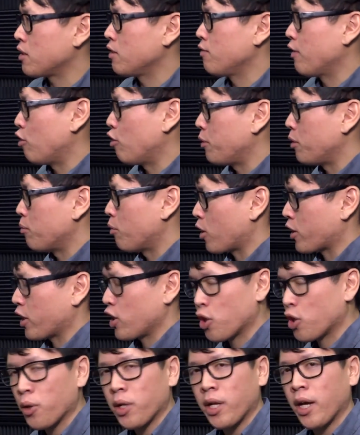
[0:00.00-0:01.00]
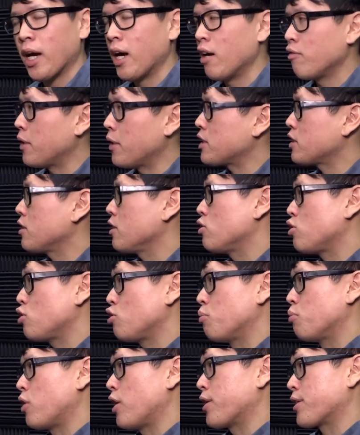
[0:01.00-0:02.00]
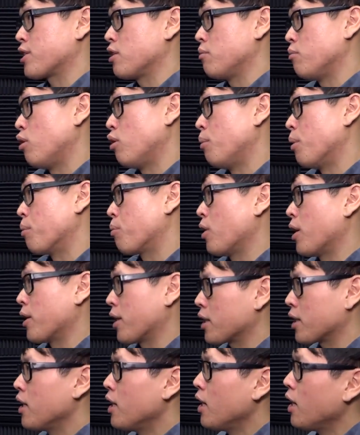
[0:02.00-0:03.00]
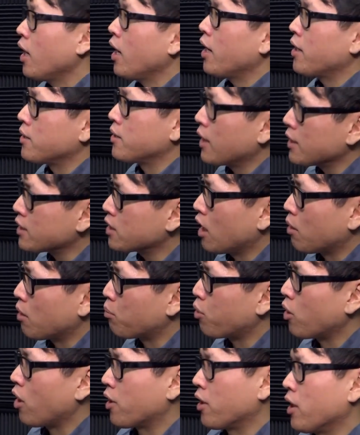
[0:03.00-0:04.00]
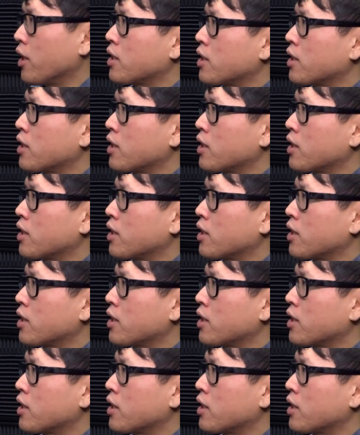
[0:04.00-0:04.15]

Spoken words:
the development market. You already have basically two products, a mobile product and a desktop product.